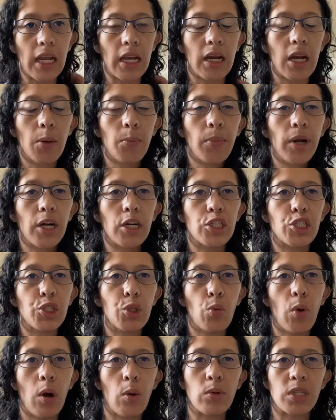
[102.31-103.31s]
compared to
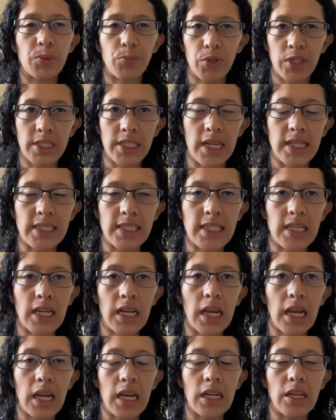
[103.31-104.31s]
what was presented
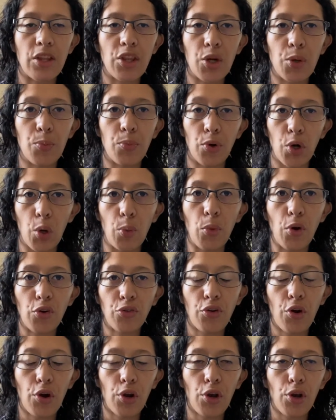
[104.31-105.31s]
in the promo
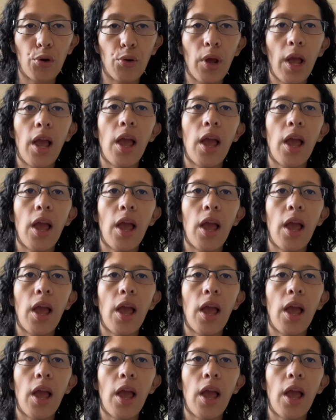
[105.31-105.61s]
photo.